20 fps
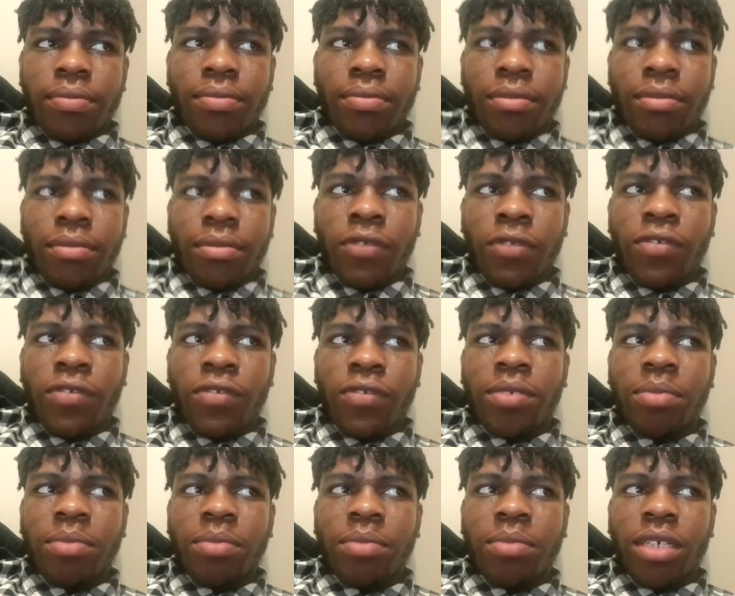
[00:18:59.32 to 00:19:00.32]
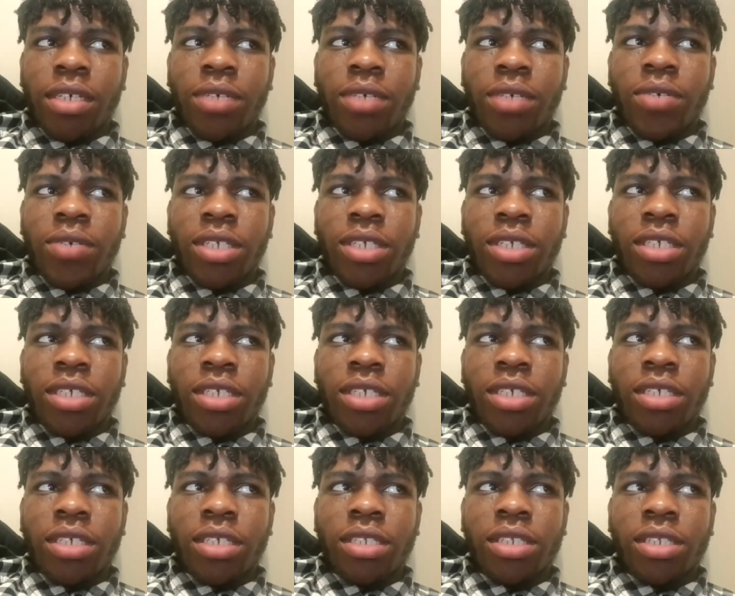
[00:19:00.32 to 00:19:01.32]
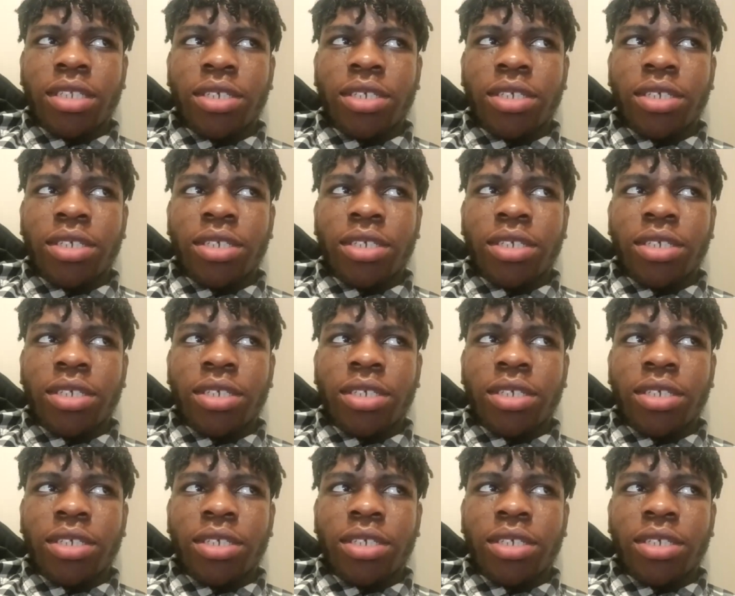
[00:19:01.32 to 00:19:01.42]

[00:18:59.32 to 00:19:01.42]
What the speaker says: For me, it wasn't the